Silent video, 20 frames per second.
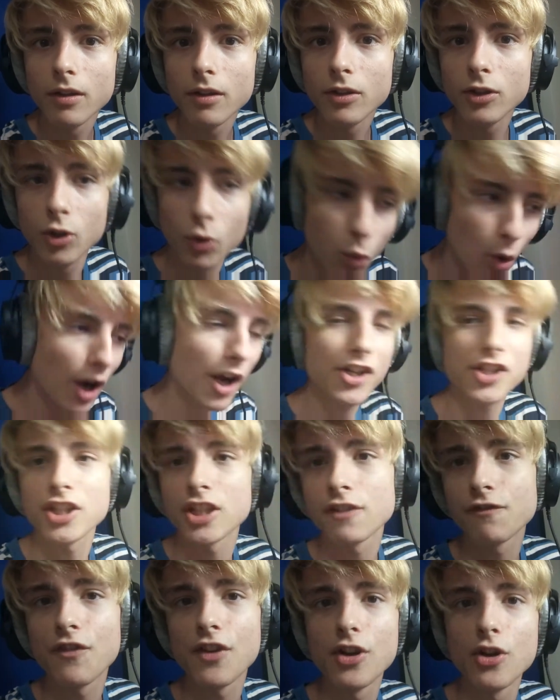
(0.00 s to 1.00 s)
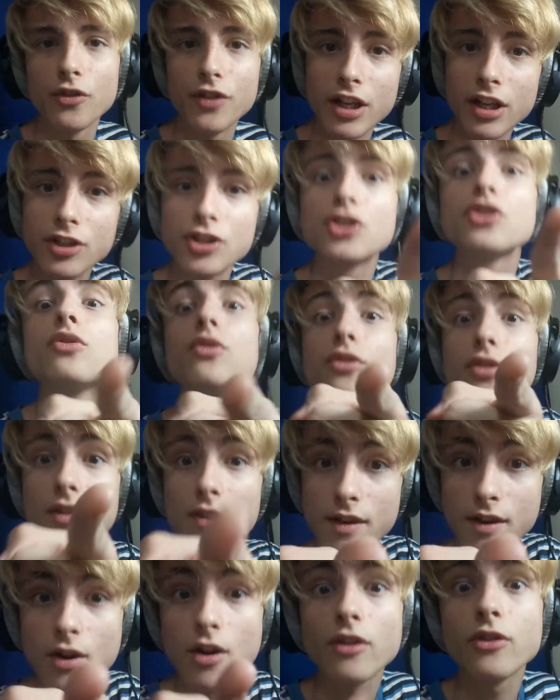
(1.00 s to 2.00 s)
You watched this video, didn't you?
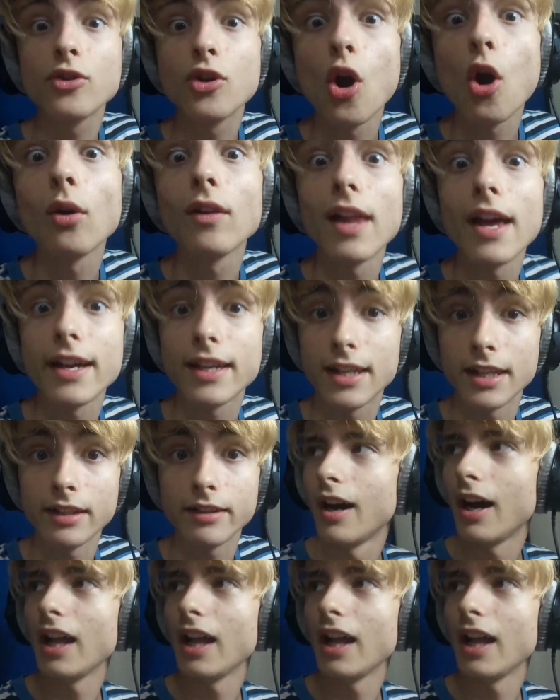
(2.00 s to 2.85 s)
Go like it.